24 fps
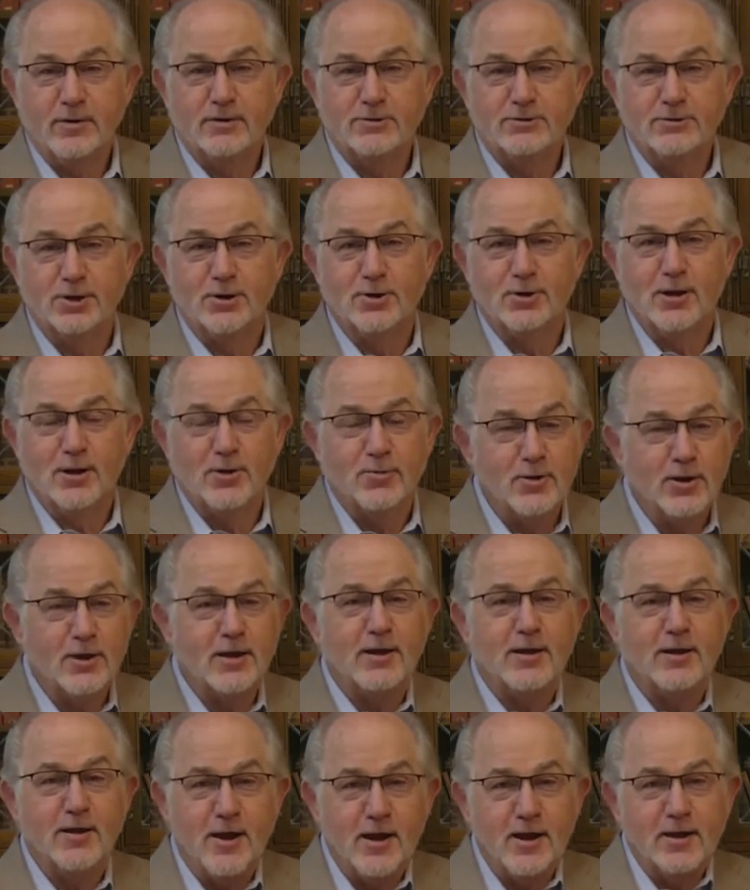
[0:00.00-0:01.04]
So I don't want to
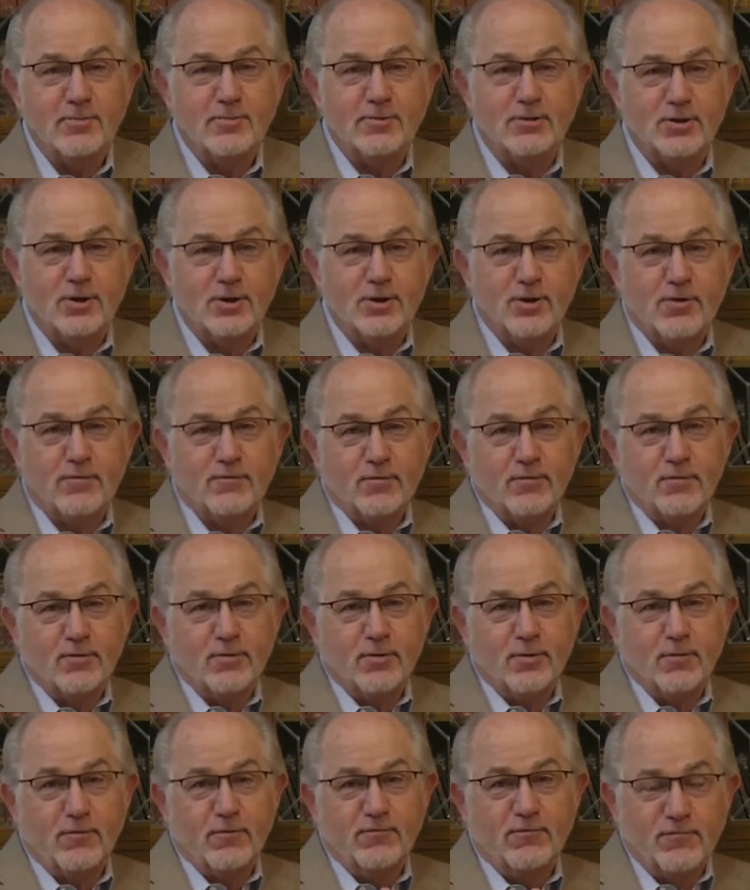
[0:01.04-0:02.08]
get in an argument with you over,
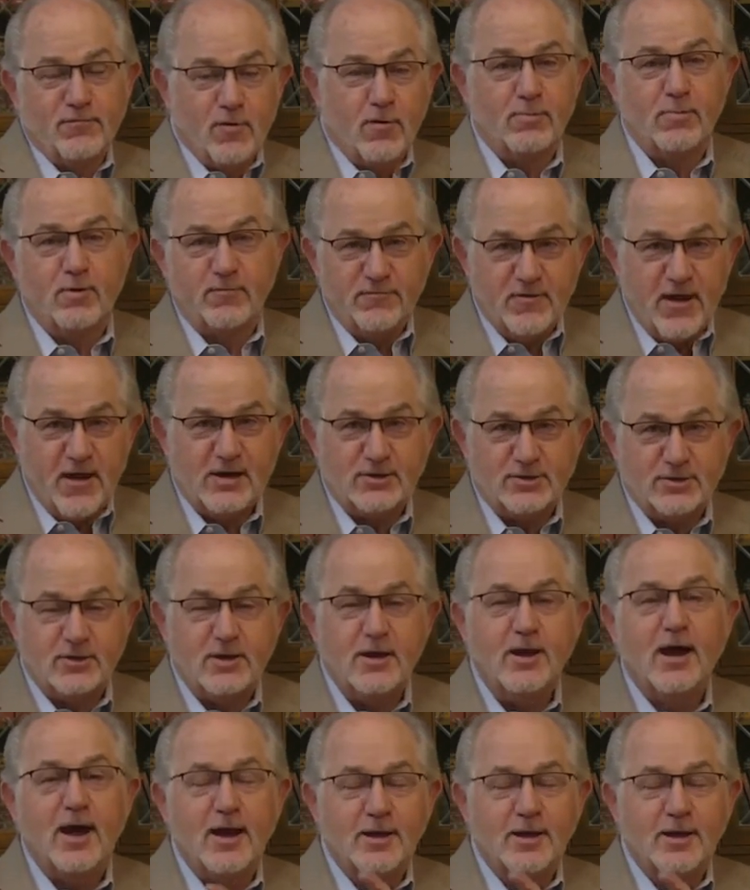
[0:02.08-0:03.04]
over form or fashion.